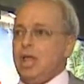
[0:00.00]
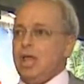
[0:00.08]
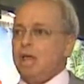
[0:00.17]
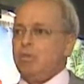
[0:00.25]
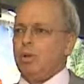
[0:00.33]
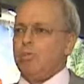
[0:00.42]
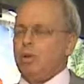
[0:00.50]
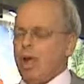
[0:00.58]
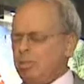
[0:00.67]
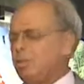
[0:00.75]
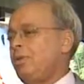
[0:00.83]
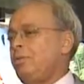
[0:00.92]
it will
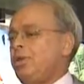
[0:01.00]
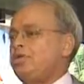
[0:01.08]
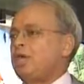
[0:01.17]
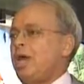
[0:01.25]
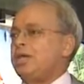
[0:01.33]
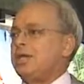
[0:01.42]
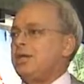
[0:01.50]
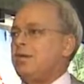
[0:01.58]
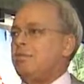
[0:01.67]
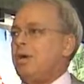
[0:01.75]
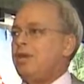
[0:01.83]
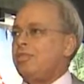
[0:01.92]
probably be taken
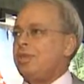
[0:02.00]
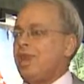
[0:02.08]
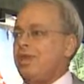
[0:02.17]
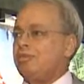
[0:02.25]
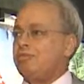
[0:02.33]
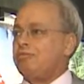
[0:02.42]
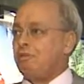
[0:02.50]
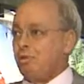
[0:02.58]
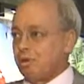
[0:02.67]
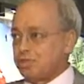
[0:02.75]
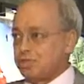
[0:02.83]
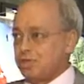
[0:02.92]
by the naval
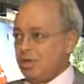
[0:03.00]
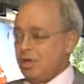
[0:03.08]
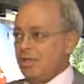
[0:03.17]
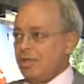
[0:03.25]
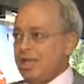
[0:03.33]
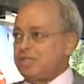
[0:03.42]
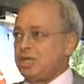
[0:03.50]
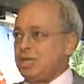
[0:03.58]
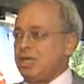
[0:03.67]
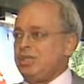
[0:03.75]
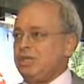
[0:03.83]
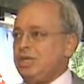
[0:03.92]
force that's
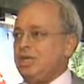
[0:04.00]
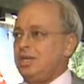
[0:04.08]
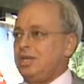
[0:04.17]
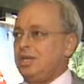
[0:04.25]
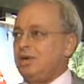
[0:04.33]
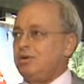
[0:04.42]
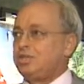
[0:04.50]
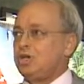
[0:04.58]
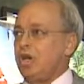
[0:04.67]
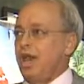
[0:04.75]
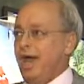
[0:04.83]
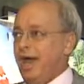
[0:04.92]
in the Indian
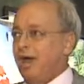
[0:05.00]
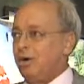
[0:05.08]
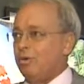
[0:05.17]
Ocean now,